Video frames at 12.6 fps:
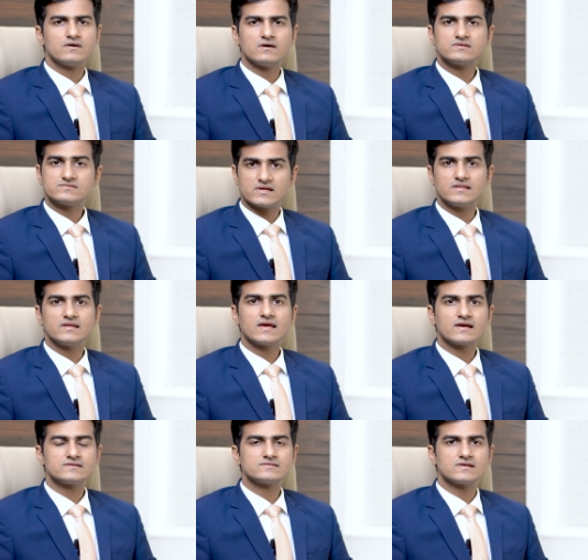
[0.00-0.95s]
uh,
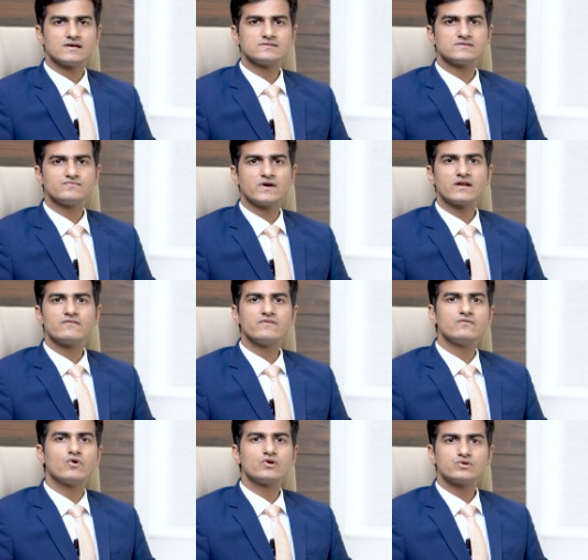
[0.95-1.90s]
strengthening exercises wherein
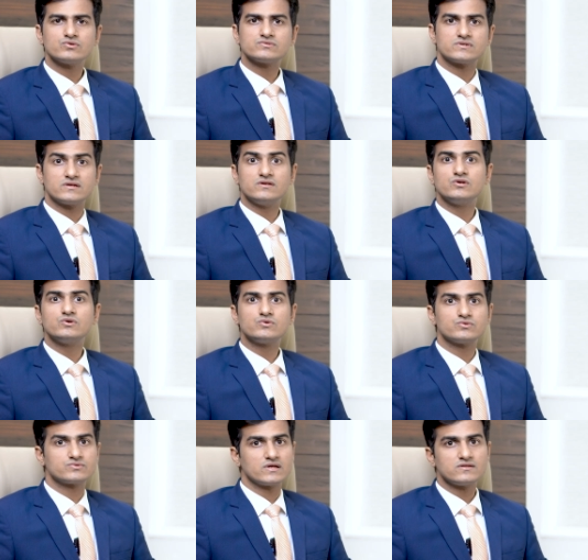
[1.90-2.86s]
we want to you
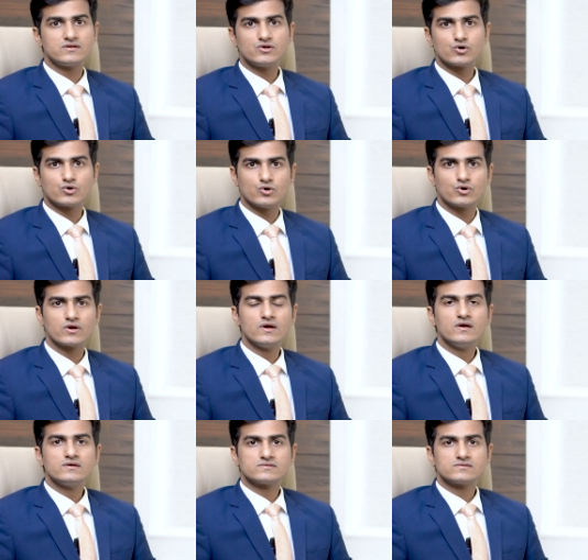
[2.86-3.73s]
to strengthen your core